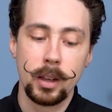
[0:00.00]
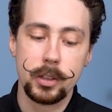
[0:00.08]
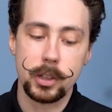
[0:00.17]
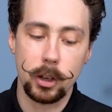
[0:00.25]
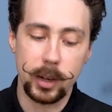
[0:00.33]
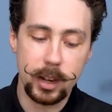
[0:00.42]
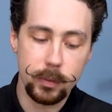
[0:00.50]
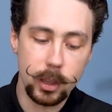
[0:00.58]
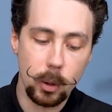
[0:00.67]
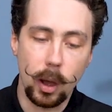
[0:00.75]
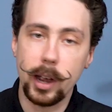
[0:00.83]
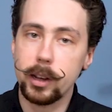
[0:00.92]
So even
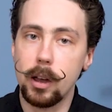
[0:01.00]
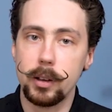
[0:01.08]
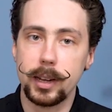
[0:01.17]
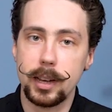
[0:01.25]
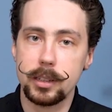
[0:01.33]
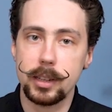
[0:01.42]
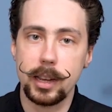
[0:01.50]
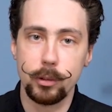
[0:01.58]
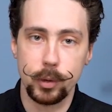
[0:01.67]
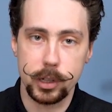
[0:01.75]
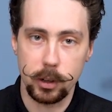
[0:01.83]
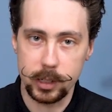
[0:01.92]
though I can't get a
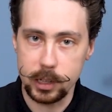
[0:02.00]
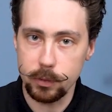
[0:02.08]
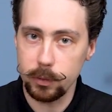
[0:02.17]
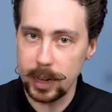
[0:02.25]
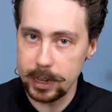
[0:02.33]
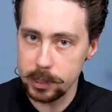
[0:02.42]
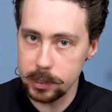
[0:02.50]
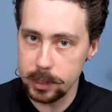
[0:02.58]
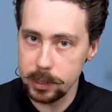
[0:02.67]
result as flat as